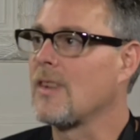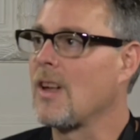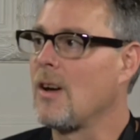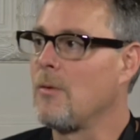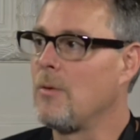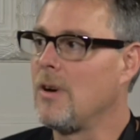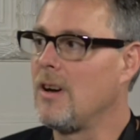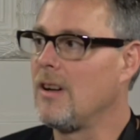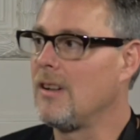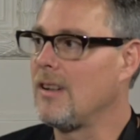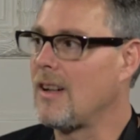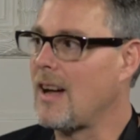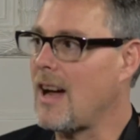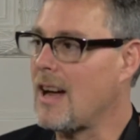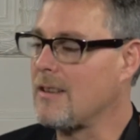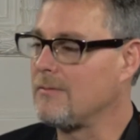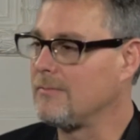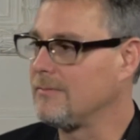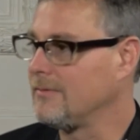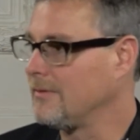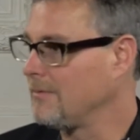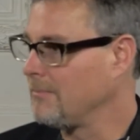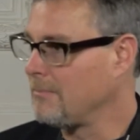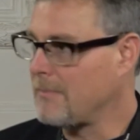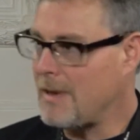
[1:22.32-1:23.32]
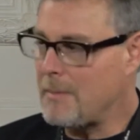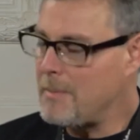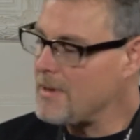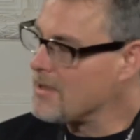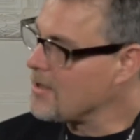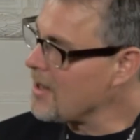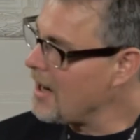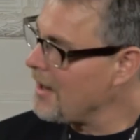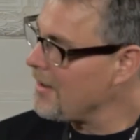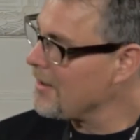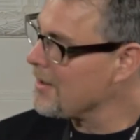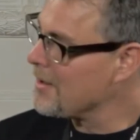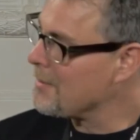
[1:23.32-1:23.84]
Well, maybe
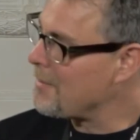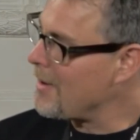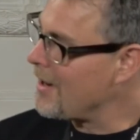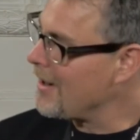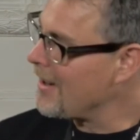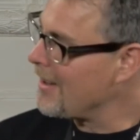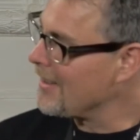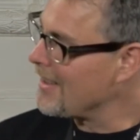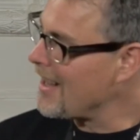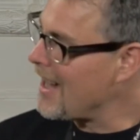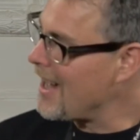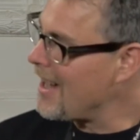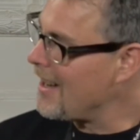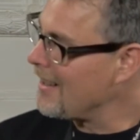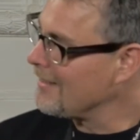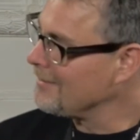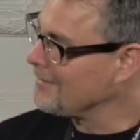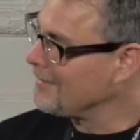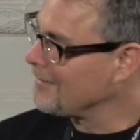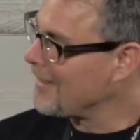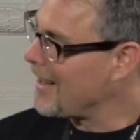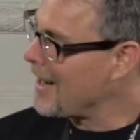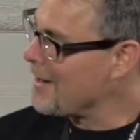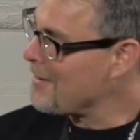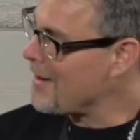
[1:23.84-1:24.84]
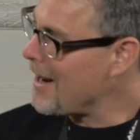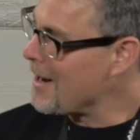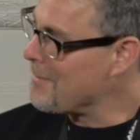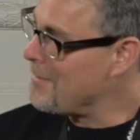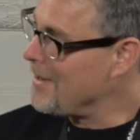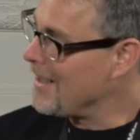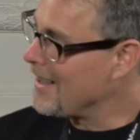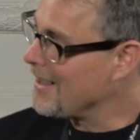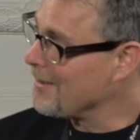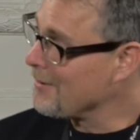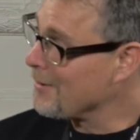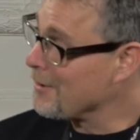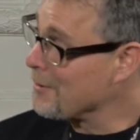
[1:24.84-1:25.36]
Jonathan's better at that.
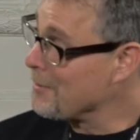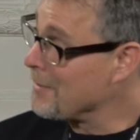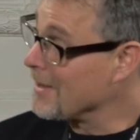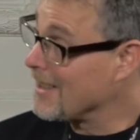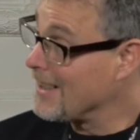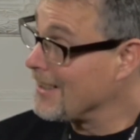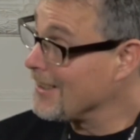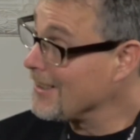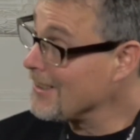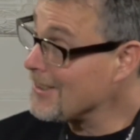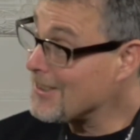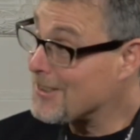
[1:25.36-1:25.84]
iBeacon for beginners.